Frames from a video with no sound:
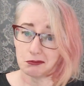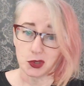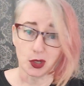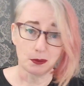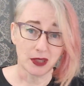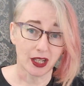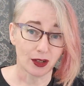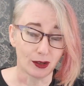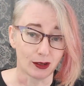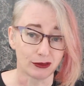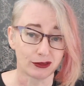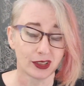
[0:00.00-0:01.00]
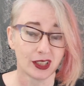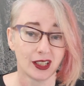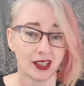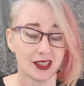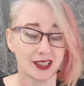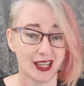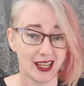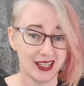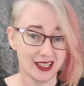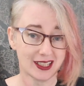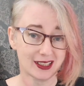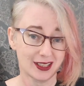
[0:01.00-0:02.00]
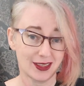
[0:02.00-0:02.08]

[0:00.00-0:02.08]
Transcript: chop that off, take